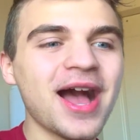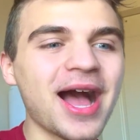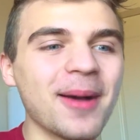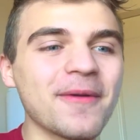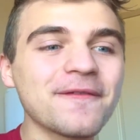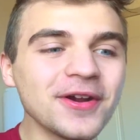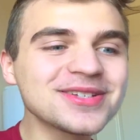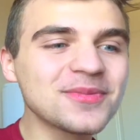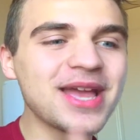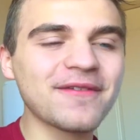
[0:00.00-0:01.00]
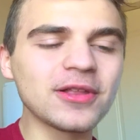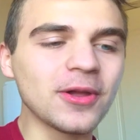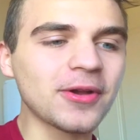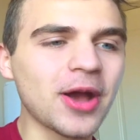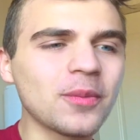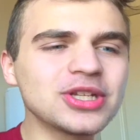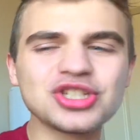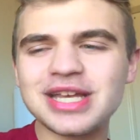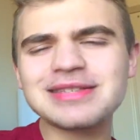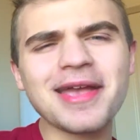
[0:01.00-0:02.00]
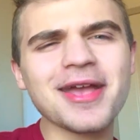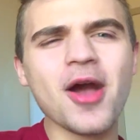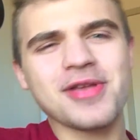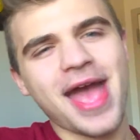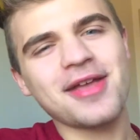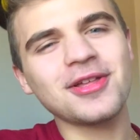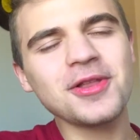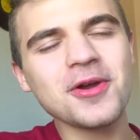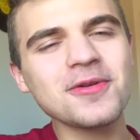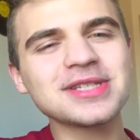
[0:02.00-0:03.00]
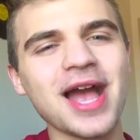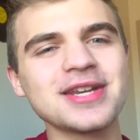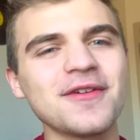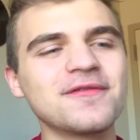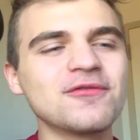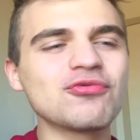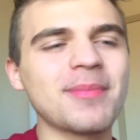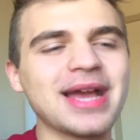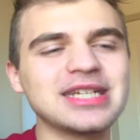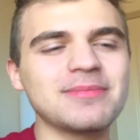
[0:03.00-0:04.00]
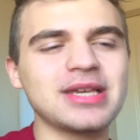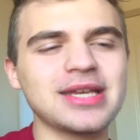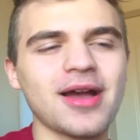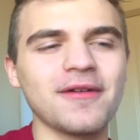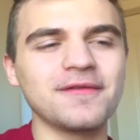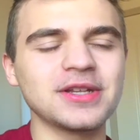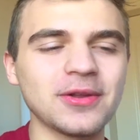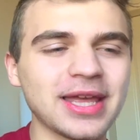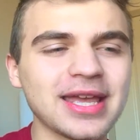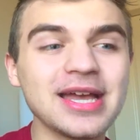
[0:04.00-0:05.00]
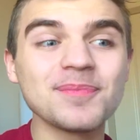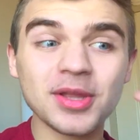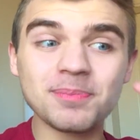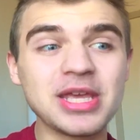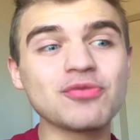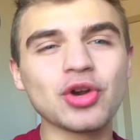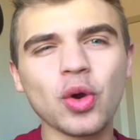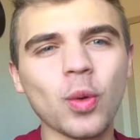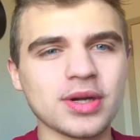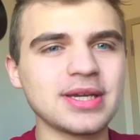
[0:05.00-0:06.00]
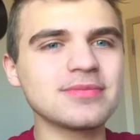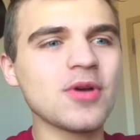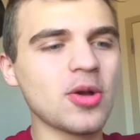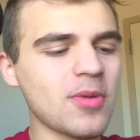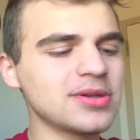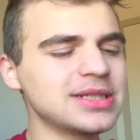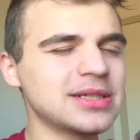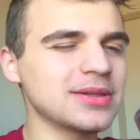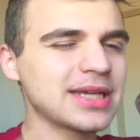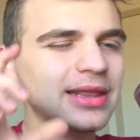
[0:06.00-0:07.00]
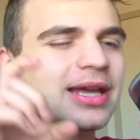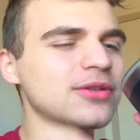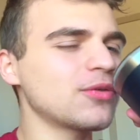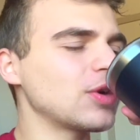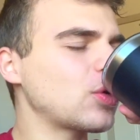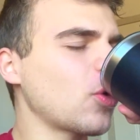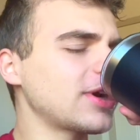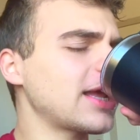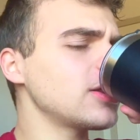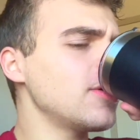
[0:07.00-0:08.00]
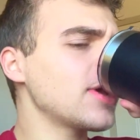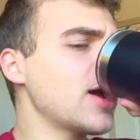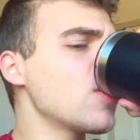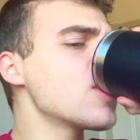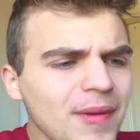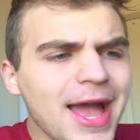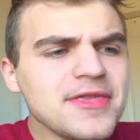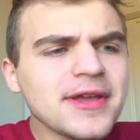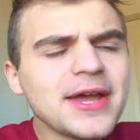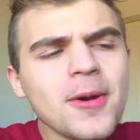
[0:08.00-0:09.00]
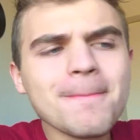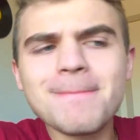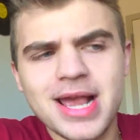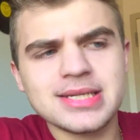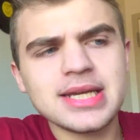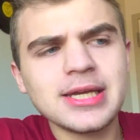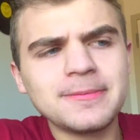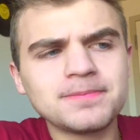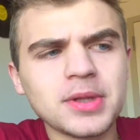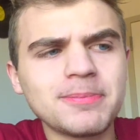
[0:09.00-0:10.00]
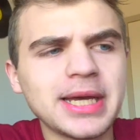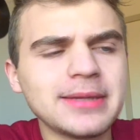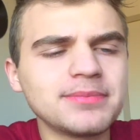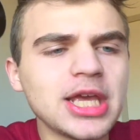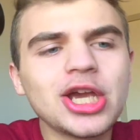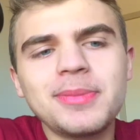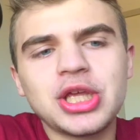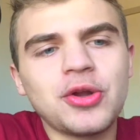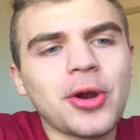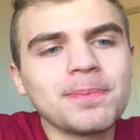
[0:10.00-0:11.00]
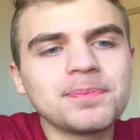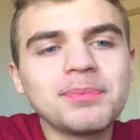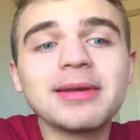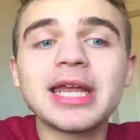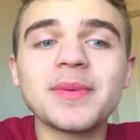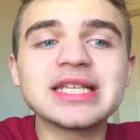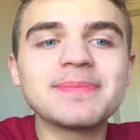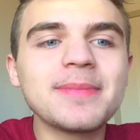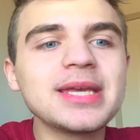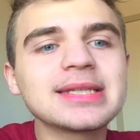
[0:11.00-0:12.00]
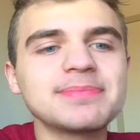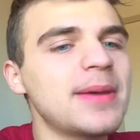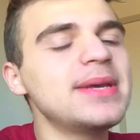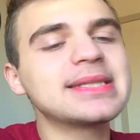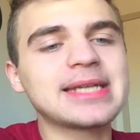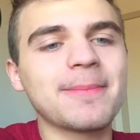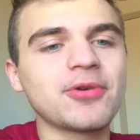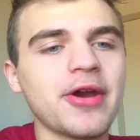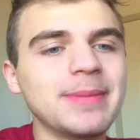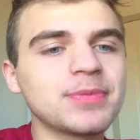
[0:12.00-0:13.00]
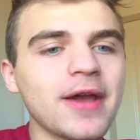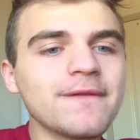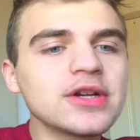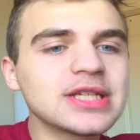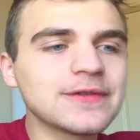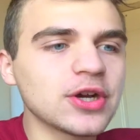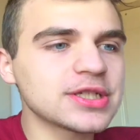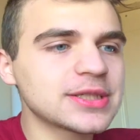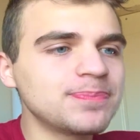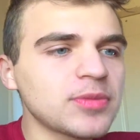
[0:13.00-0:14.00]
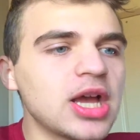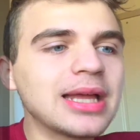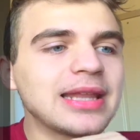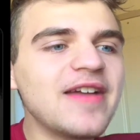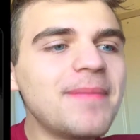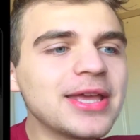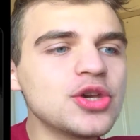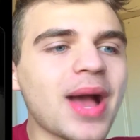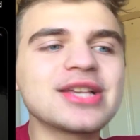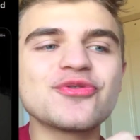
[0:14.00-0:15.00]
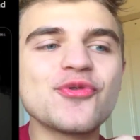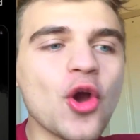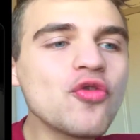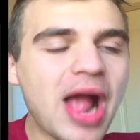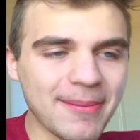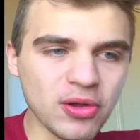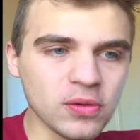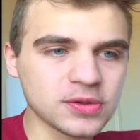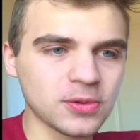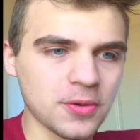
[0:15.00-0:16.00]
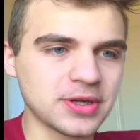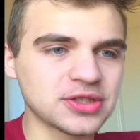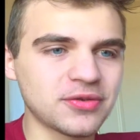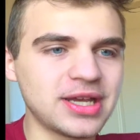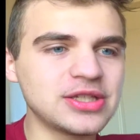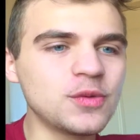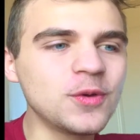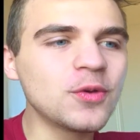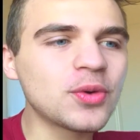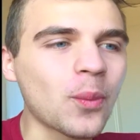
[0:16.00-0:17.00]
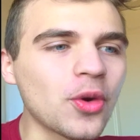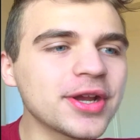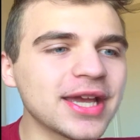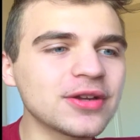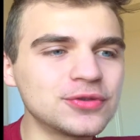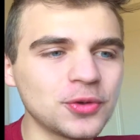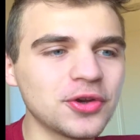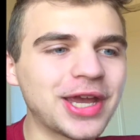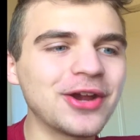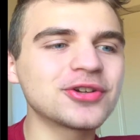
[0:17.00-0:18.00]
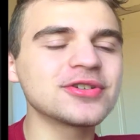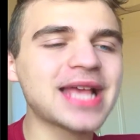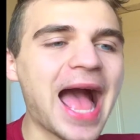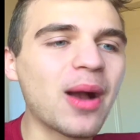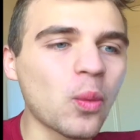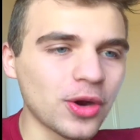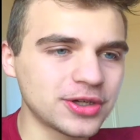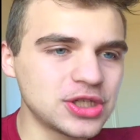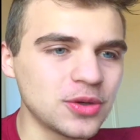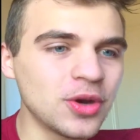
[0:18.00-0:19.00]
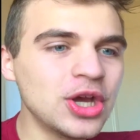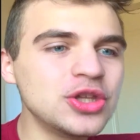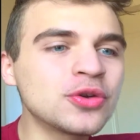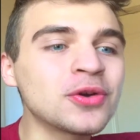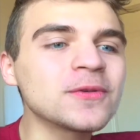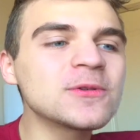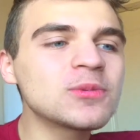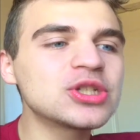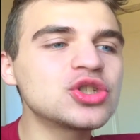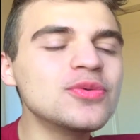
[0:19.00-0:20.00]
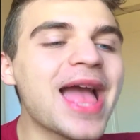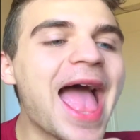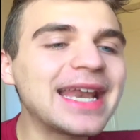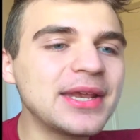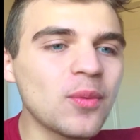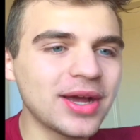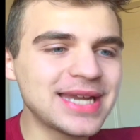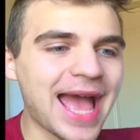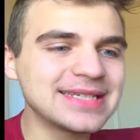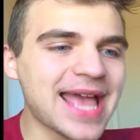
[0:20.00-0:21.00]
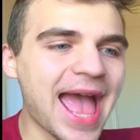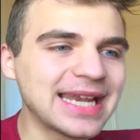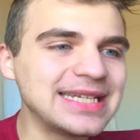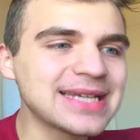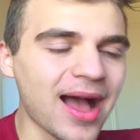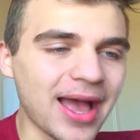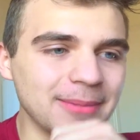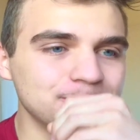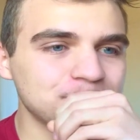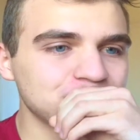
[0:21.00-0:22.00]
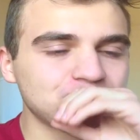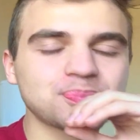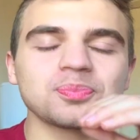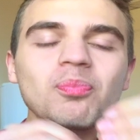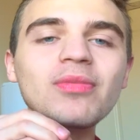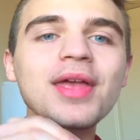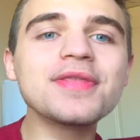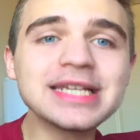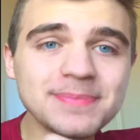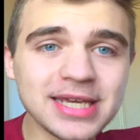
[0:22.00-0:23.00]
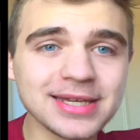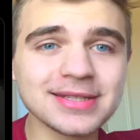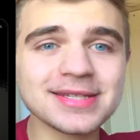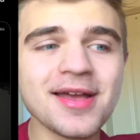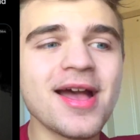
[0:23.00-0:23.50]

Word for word: Um, first, we have the logo, which is like a okay. The logo is kind of reminding me of, you know, like being recorded almost, you know, it's like, like the recording logo. And like I don't mind it, but it could be cuter. But anyways, maybe it's maybe it's temporary. First things first, Life by You has no rabbit holes or loading screens. You can go to work and control your characters at work too. You can also switch to anyone and any time. This means